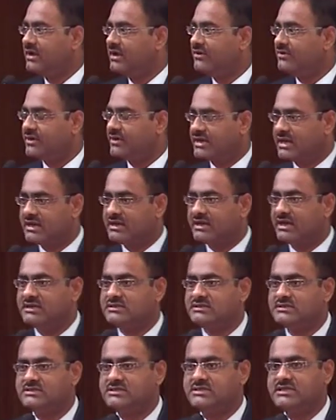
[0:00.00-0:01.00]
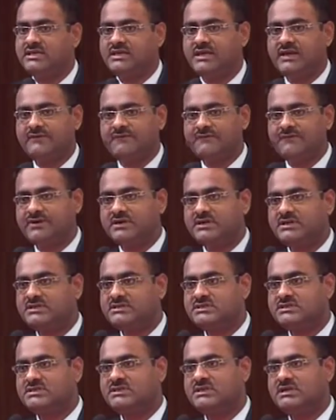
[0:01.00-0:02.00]
recognizes the
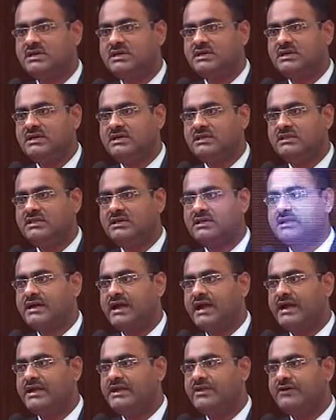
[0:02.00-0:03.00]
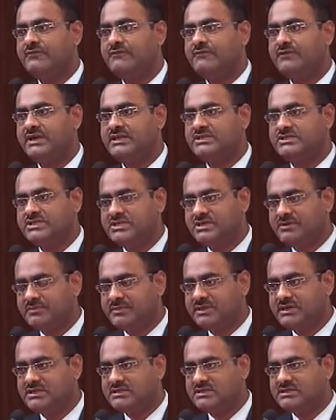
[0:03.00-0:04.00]
efforts, the kind of
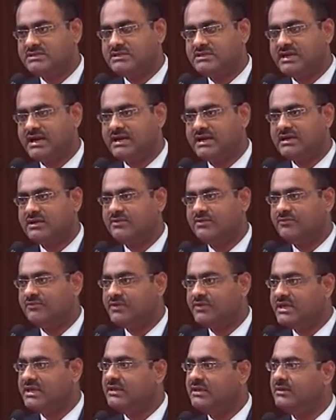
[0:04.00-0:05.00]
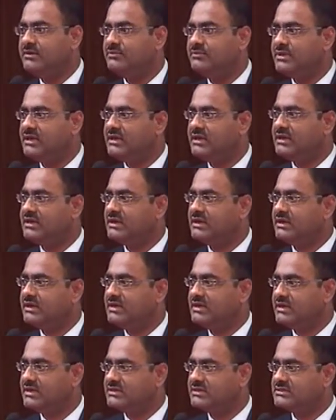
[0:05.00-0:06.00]
achievements that we being
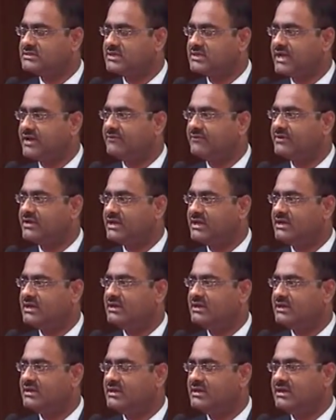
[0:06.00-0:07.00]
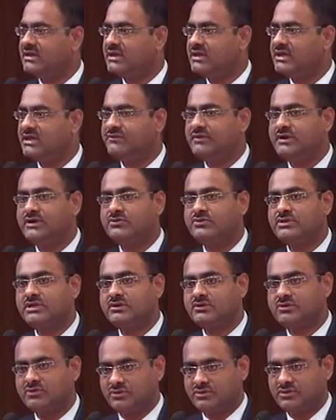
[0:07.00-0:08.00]
Indians have really given to their
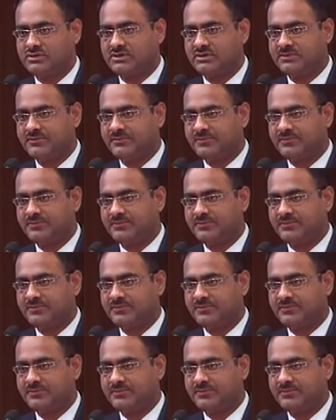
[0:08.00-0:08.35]
growth.